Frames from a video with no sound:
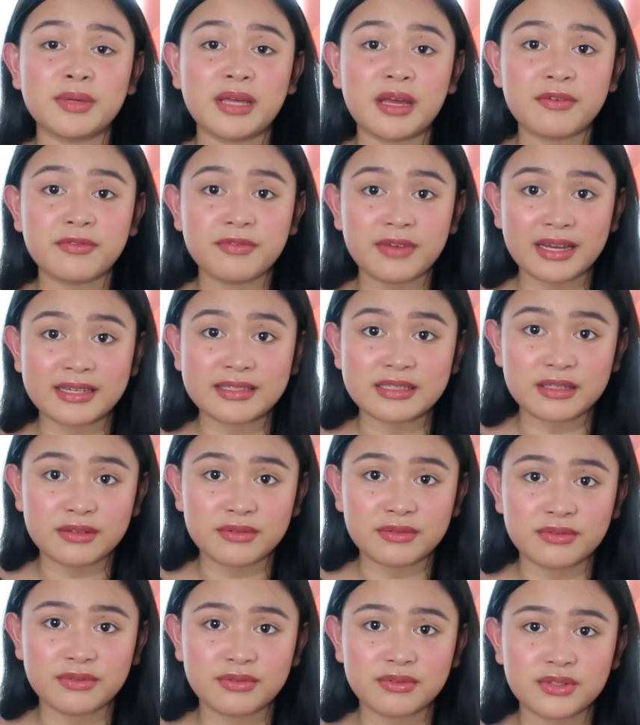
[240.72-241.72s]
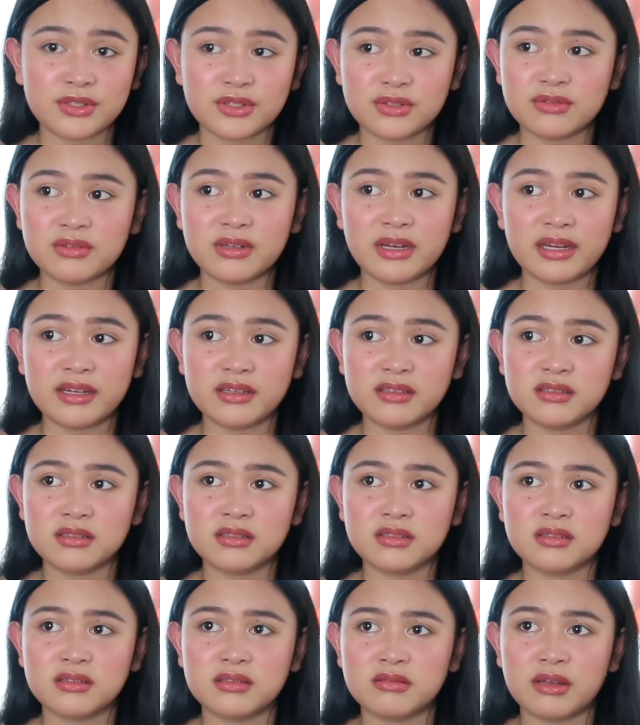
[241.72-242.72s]
be effective to you
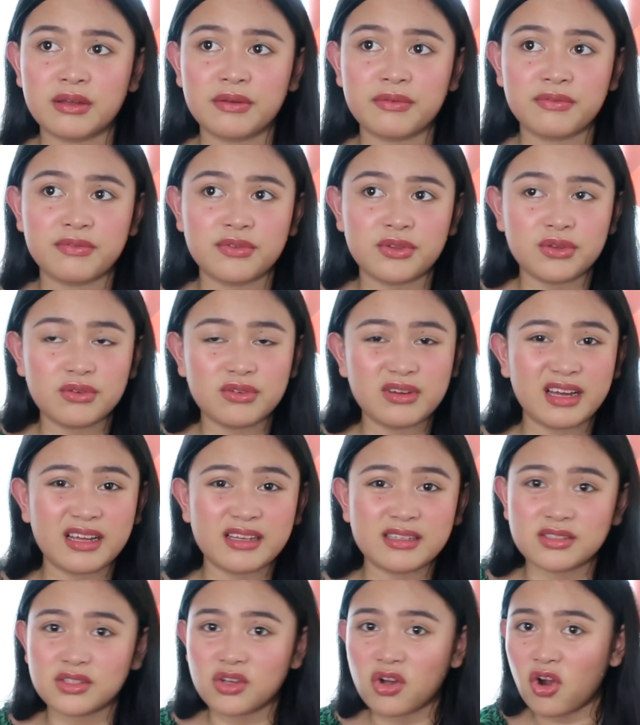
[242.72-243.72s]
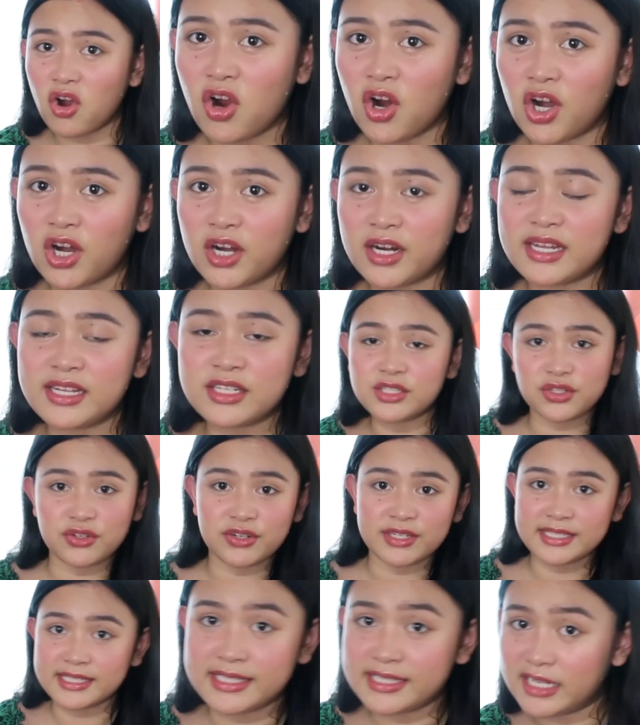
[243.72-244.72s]
guys if you guys are
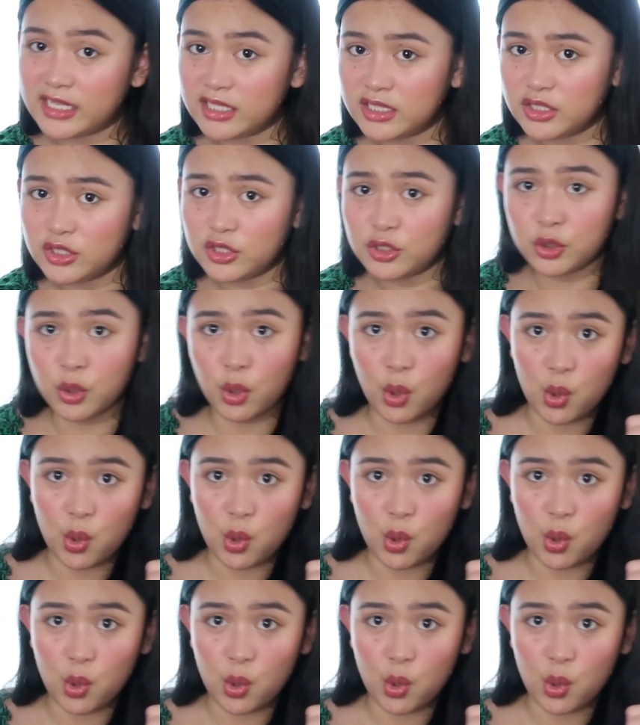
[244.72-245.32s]
interested, you